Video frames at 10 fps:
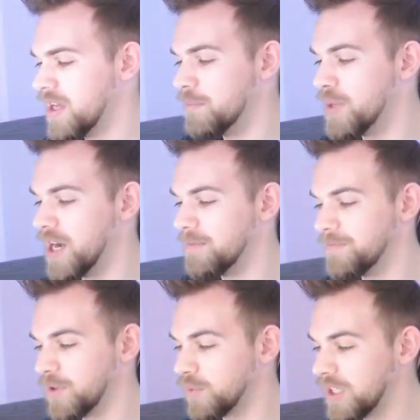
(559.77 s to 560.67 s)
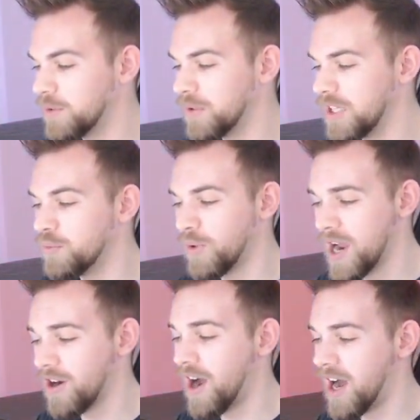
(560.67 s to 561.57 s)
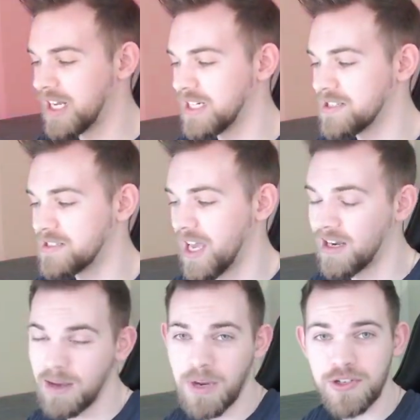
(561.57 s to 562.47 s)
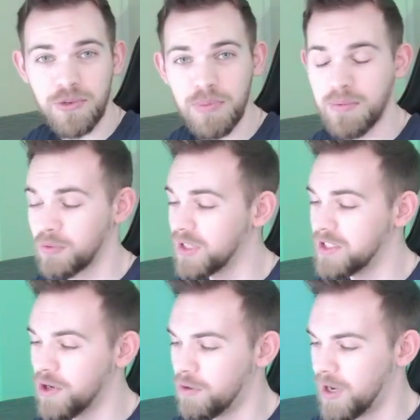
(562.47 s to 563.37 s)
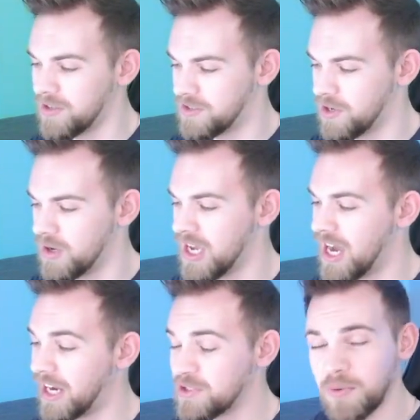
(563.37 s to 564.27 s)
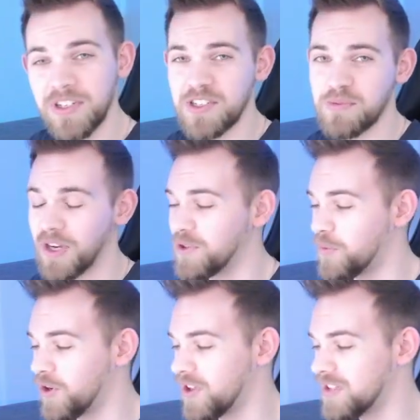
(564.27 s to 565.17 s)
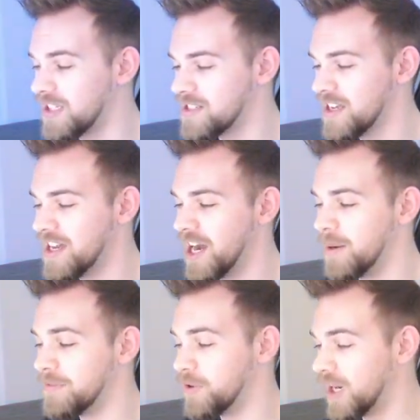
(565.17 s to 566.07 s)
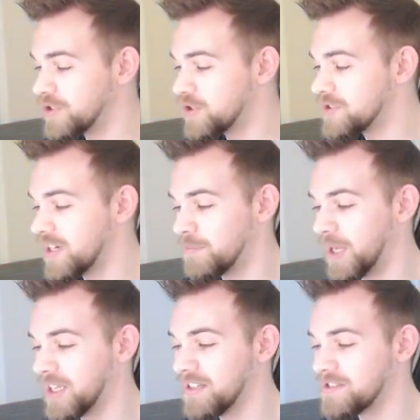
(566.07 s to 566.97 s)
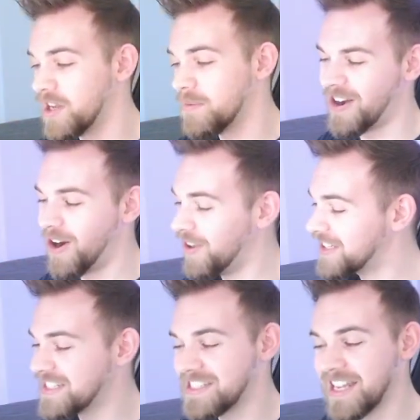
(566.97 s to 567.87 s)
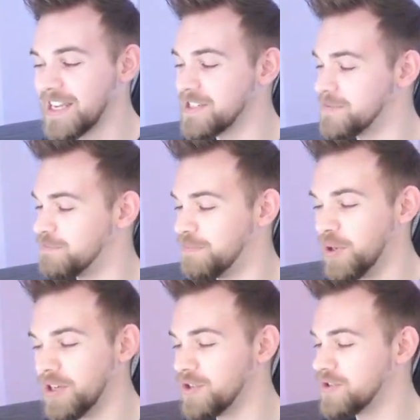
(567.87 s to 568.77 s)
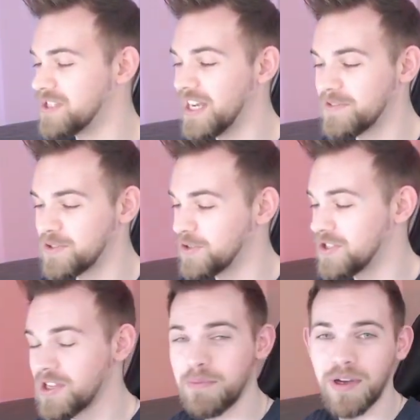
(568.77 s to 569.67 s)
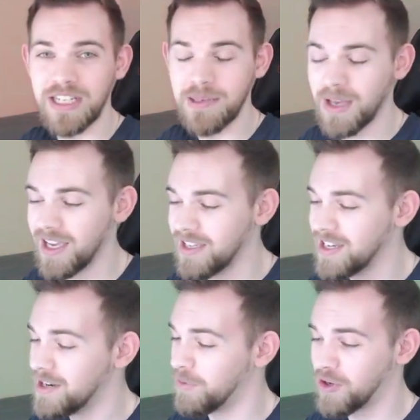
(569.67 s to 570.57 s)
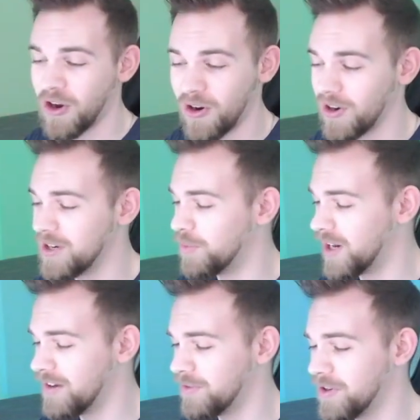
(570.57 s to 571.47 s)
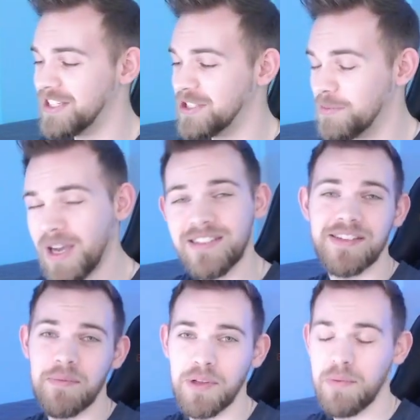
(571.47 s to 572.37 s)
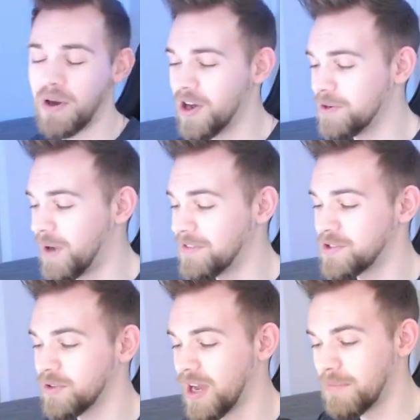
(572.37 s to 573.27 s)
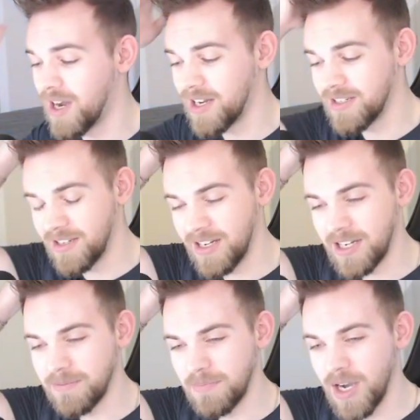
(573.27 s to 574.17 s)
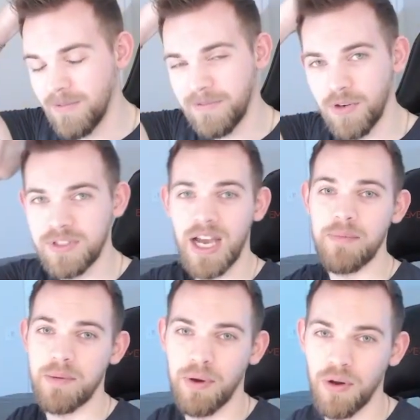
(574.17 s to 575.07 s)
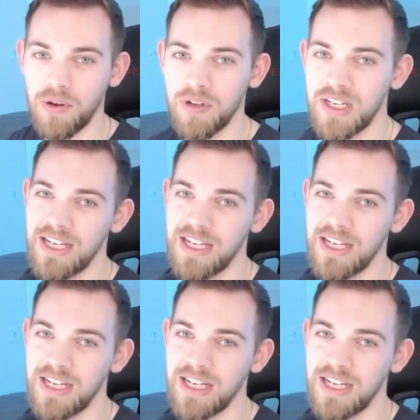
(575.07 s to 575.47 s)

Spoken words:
but really, really rare oddities that I'm not sure people really know about, so I just wanted to spread the word on these. If you're interested in picking these up, all I can say is put your save searches up on eBay, Mercari, whatever. You might stumble upon them. I've still got mine up for Diamond and Pearl.